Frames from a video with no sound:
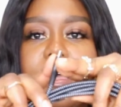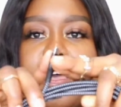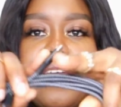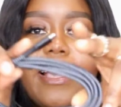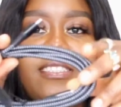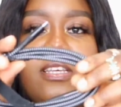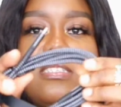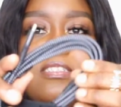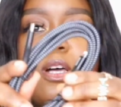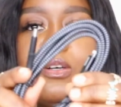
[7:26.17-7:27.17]
Okay, so
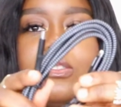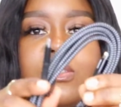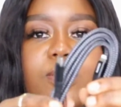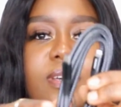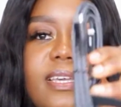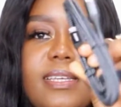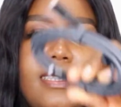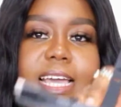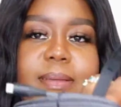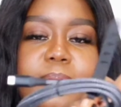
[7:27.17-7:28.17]
this is also
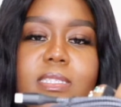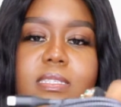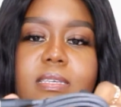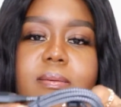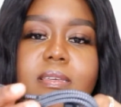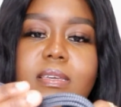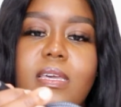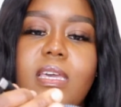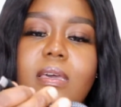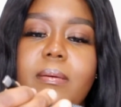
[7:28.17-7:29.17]
a Type-C
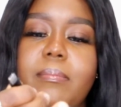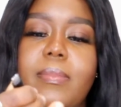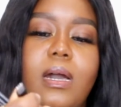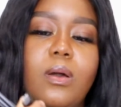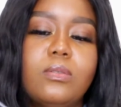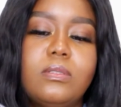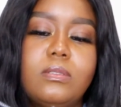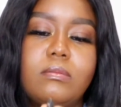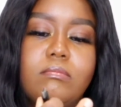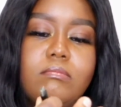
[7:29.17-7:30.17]
mount
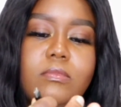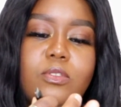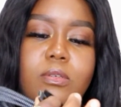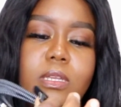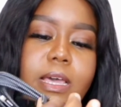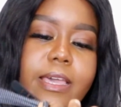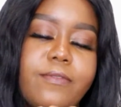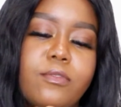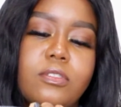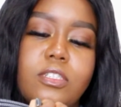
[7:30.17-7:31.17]
to an
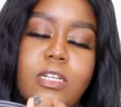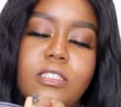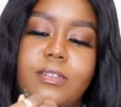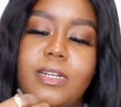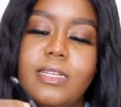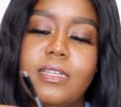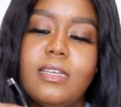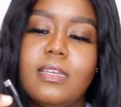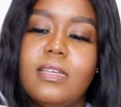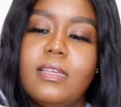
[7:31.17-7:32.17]
iPhone charger, right?
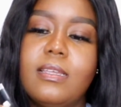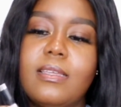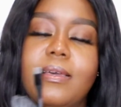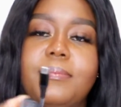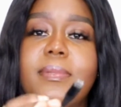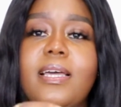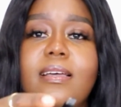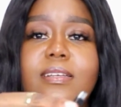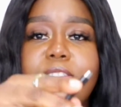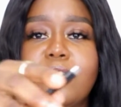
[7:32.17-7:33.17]
Yeah,
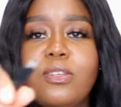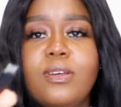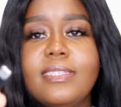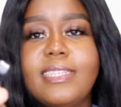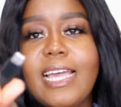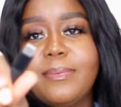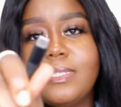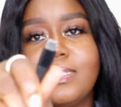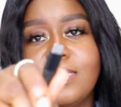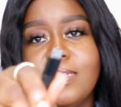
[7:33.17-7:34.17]
it's also a
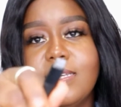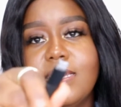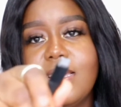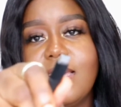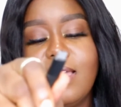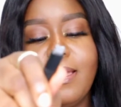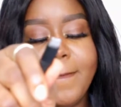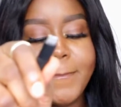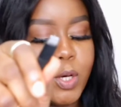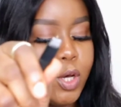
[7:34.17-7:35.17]
Type-C,
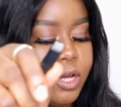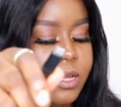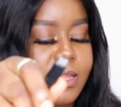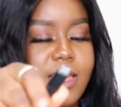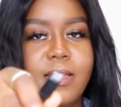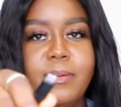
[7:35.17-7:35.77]
but